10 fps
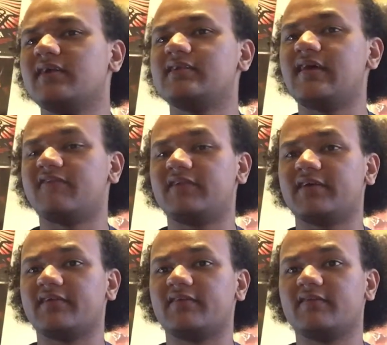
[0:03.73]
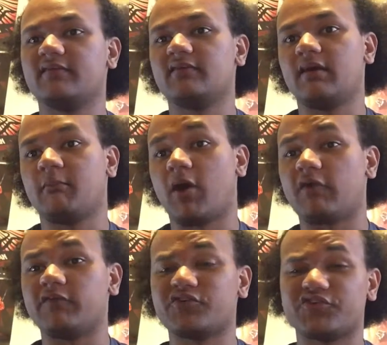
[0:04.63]
Netflix
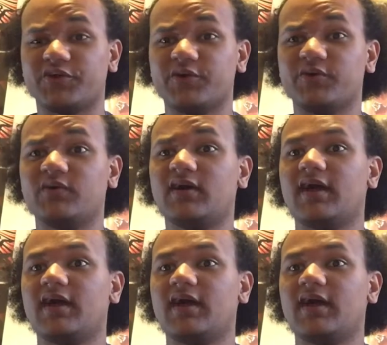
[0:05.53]
Marvel show,